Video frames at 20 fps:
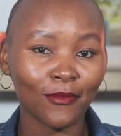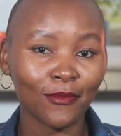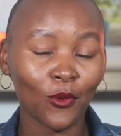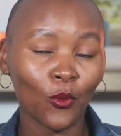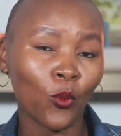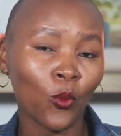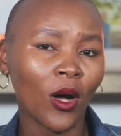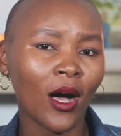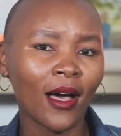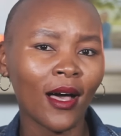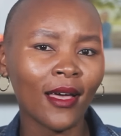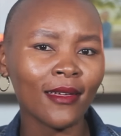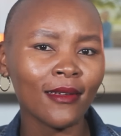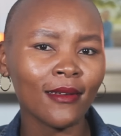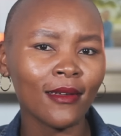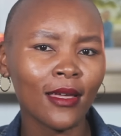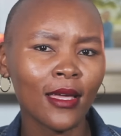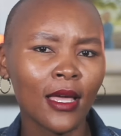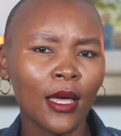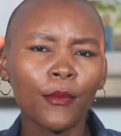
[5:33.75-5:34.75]
Why?
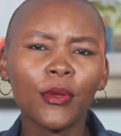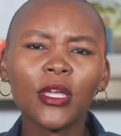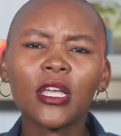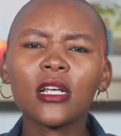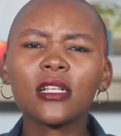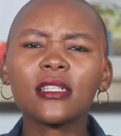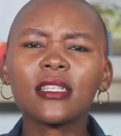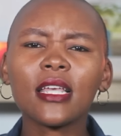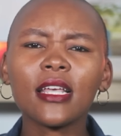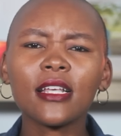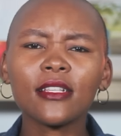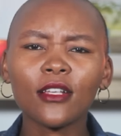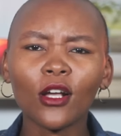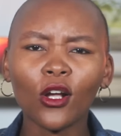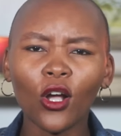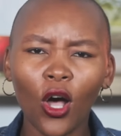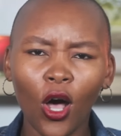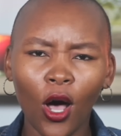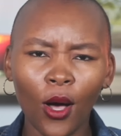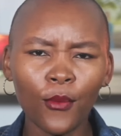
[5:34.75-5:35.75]
Because he's a
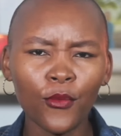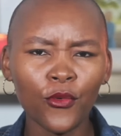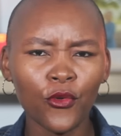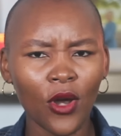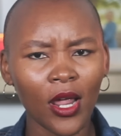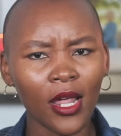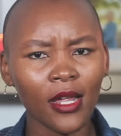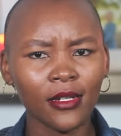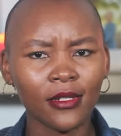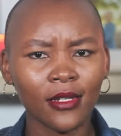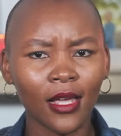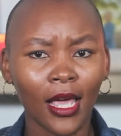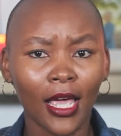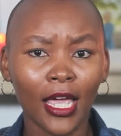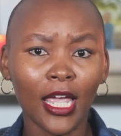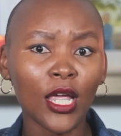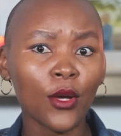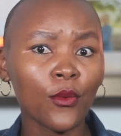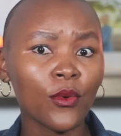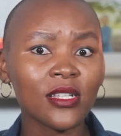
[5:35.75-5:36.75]
comrade.
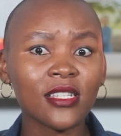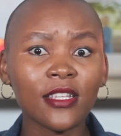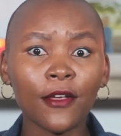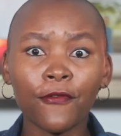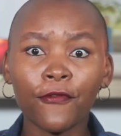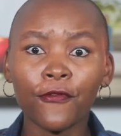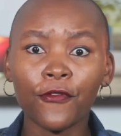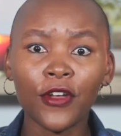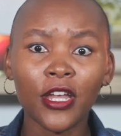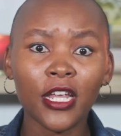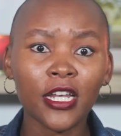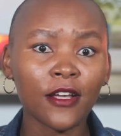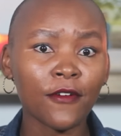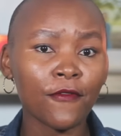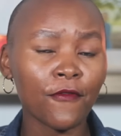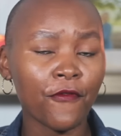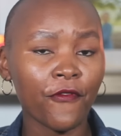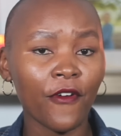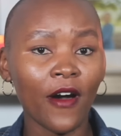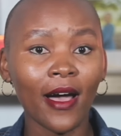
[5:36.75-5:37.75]
He was a
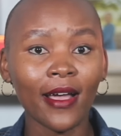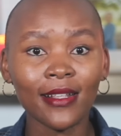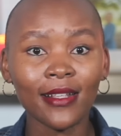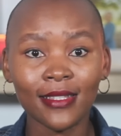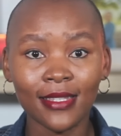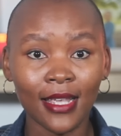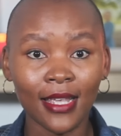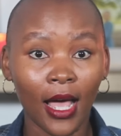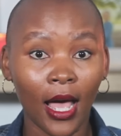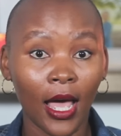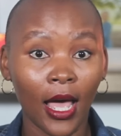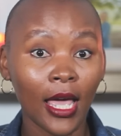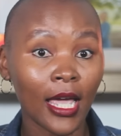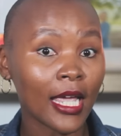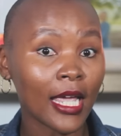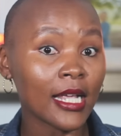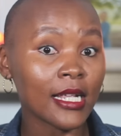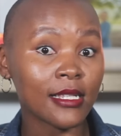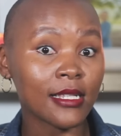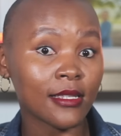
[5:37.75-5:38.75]
freedom fighter.
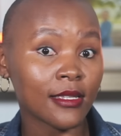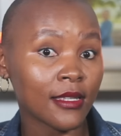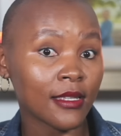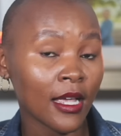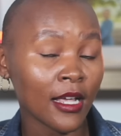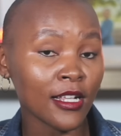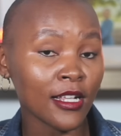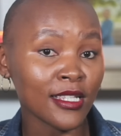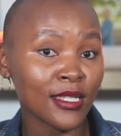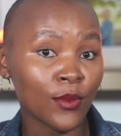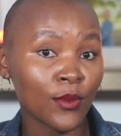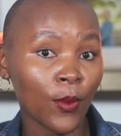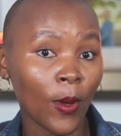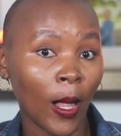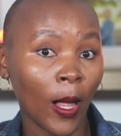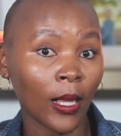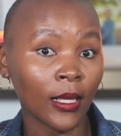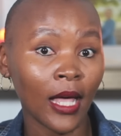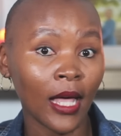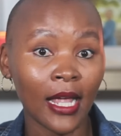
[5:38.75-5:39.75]
He sings
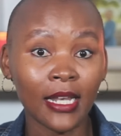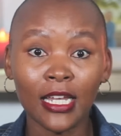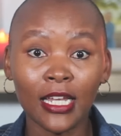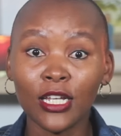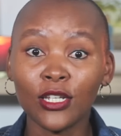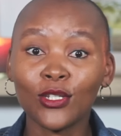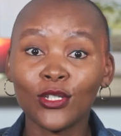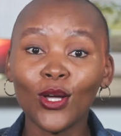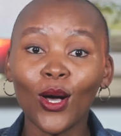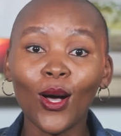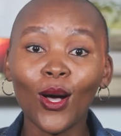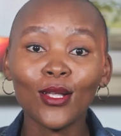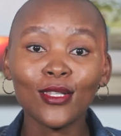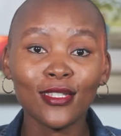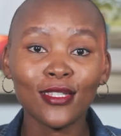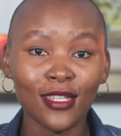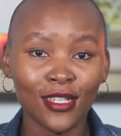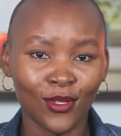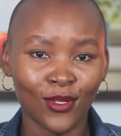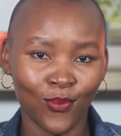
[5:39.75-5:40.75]
well and he
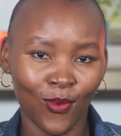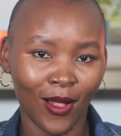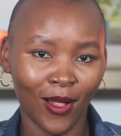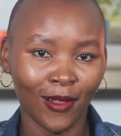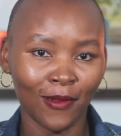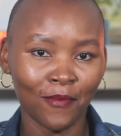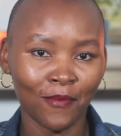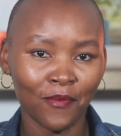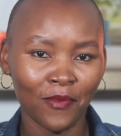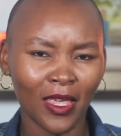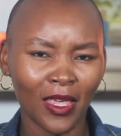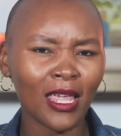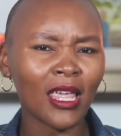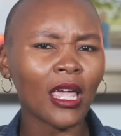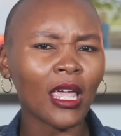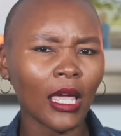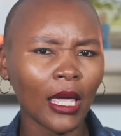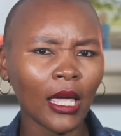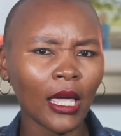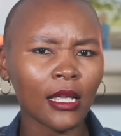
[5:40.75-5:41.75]
dances well.
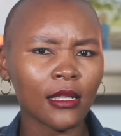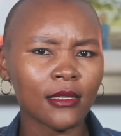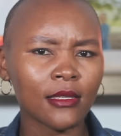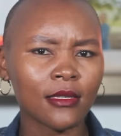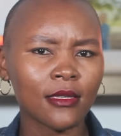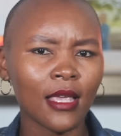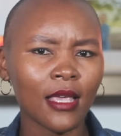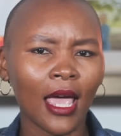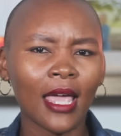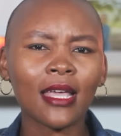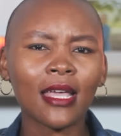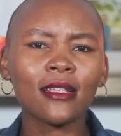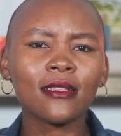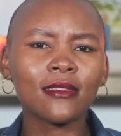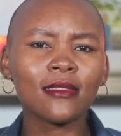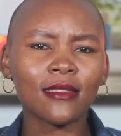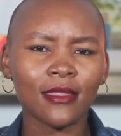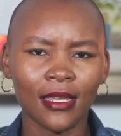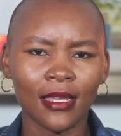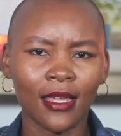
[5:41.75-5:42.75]
He is
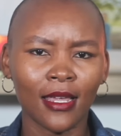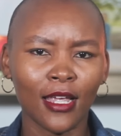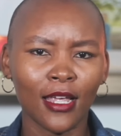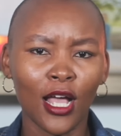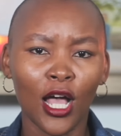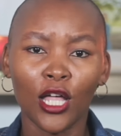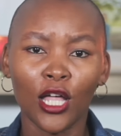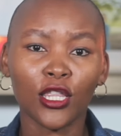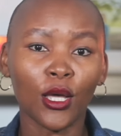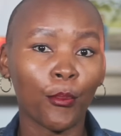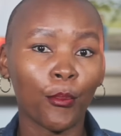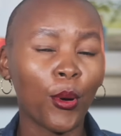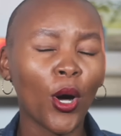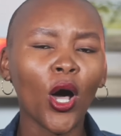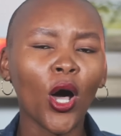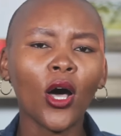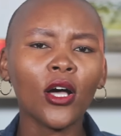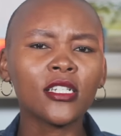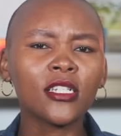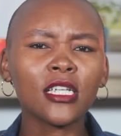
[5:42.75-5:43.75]
ANC, the
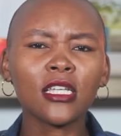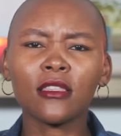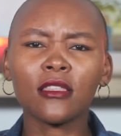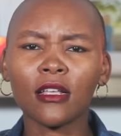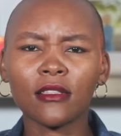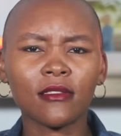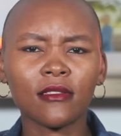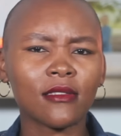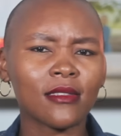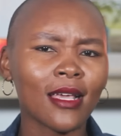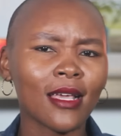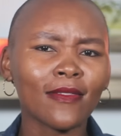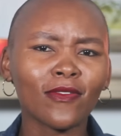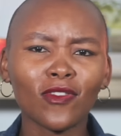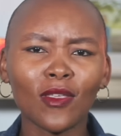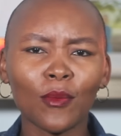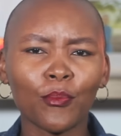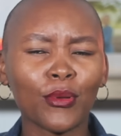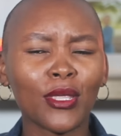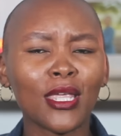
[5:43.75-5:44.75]
party that
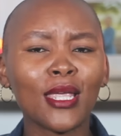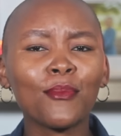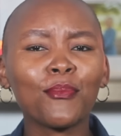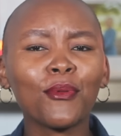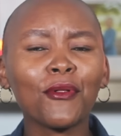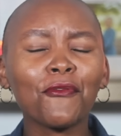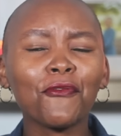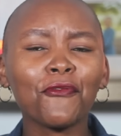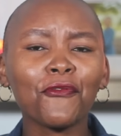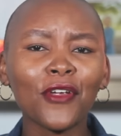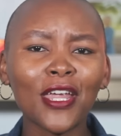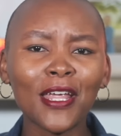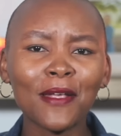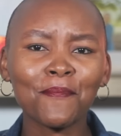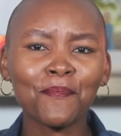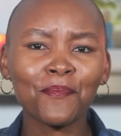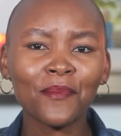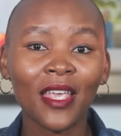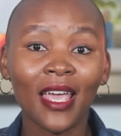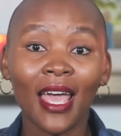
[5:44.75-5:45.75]
set the people
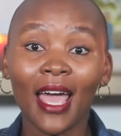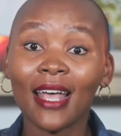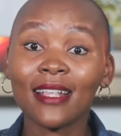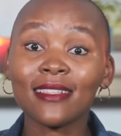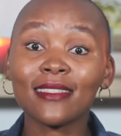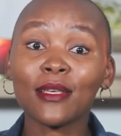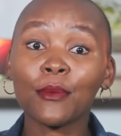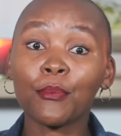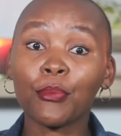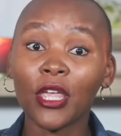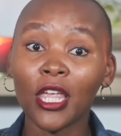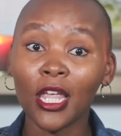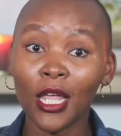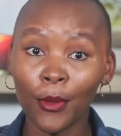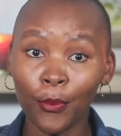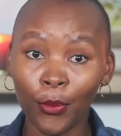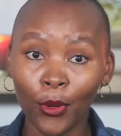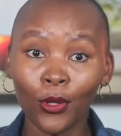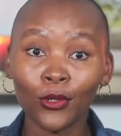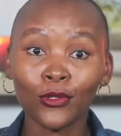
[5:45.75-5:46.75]
free. Hence, the
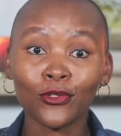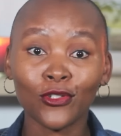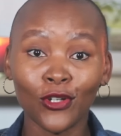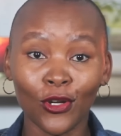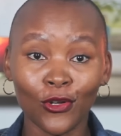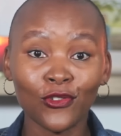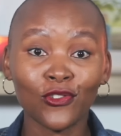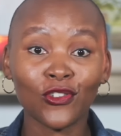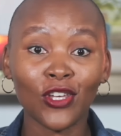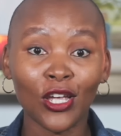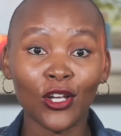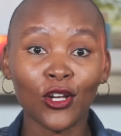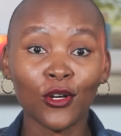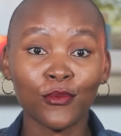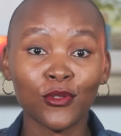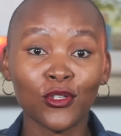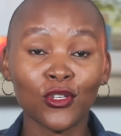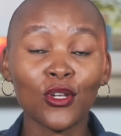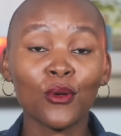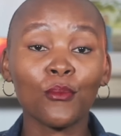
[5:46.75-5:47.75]
people chose
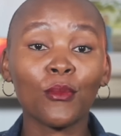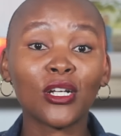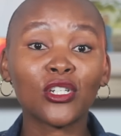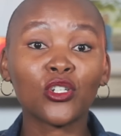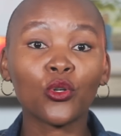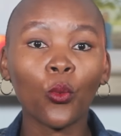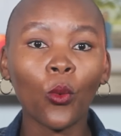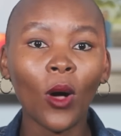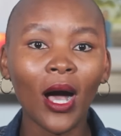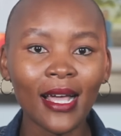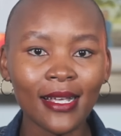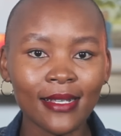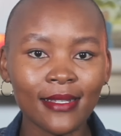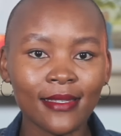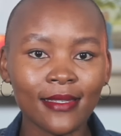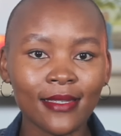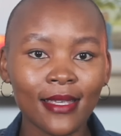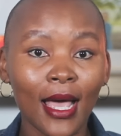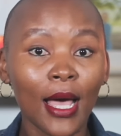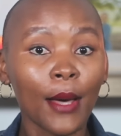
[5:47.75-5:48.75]
Jacob Zuma
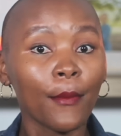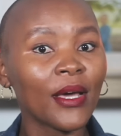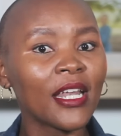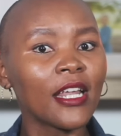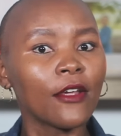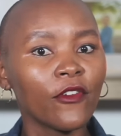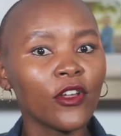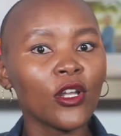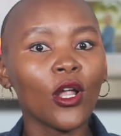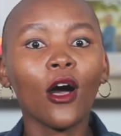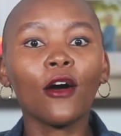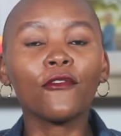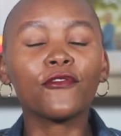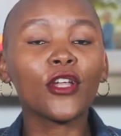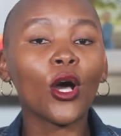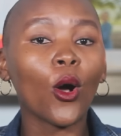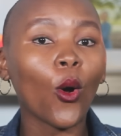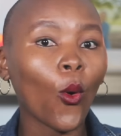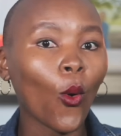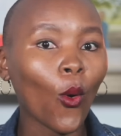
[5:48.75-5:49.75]
twice. But even
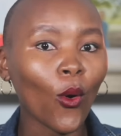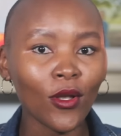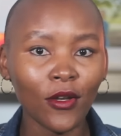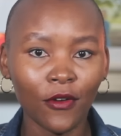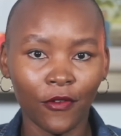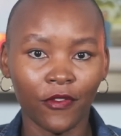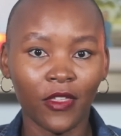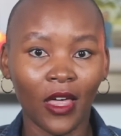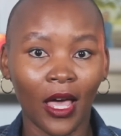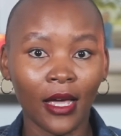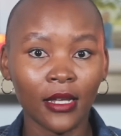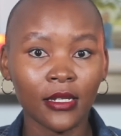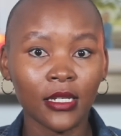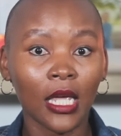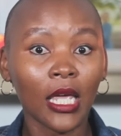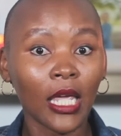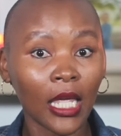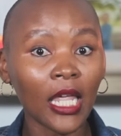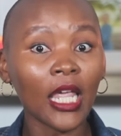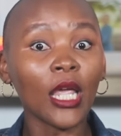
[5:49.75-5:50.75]
after all of that,
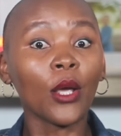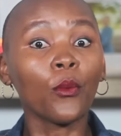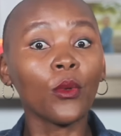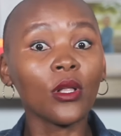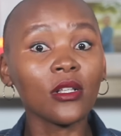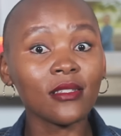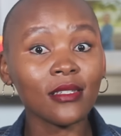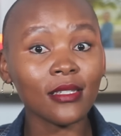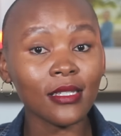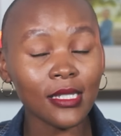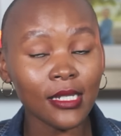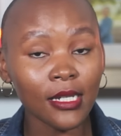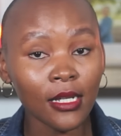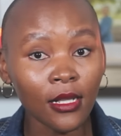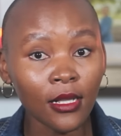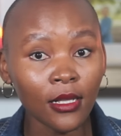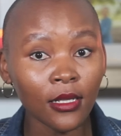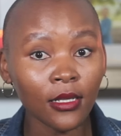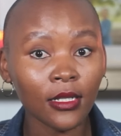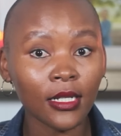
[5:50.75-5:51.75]
he will
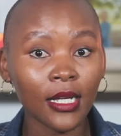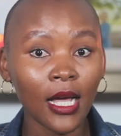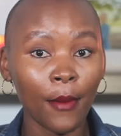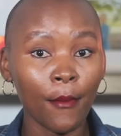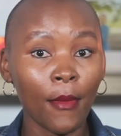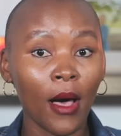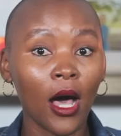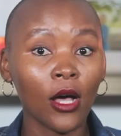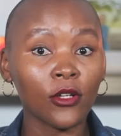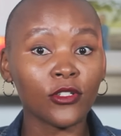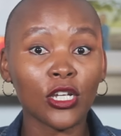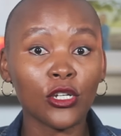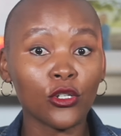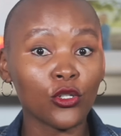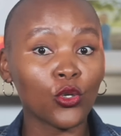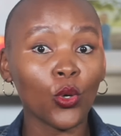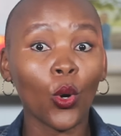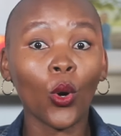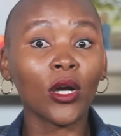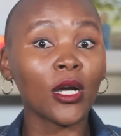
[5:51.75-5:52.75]
still come out
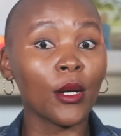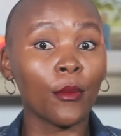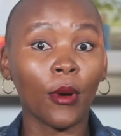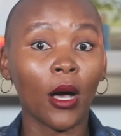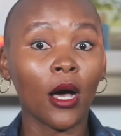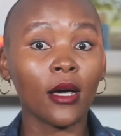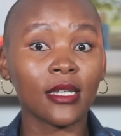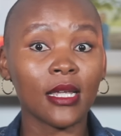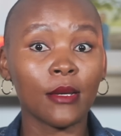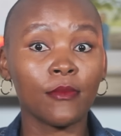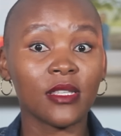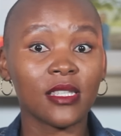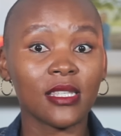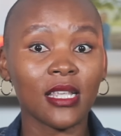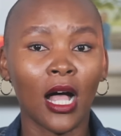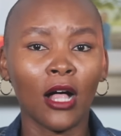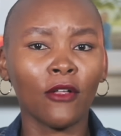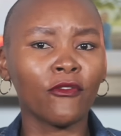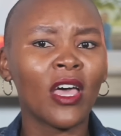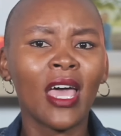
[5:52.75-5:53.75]
and talk about
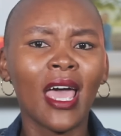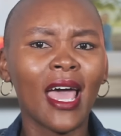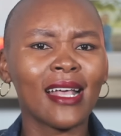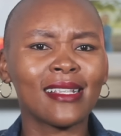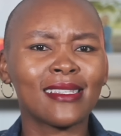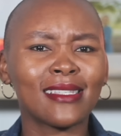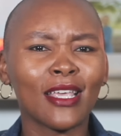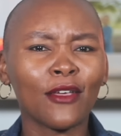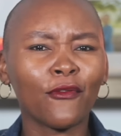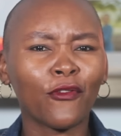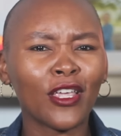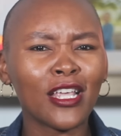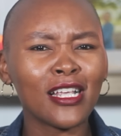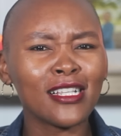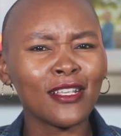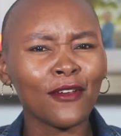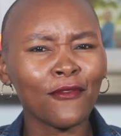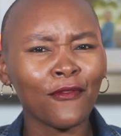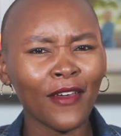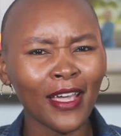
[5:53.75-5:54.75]
himself as if
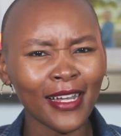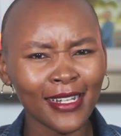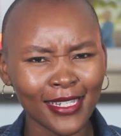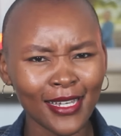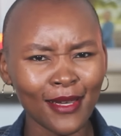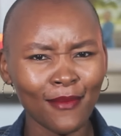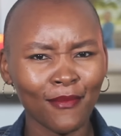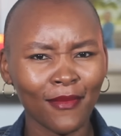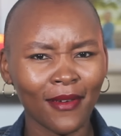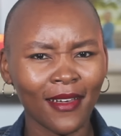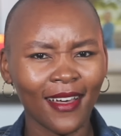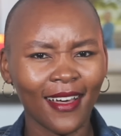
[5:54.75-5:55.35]
he's a victim.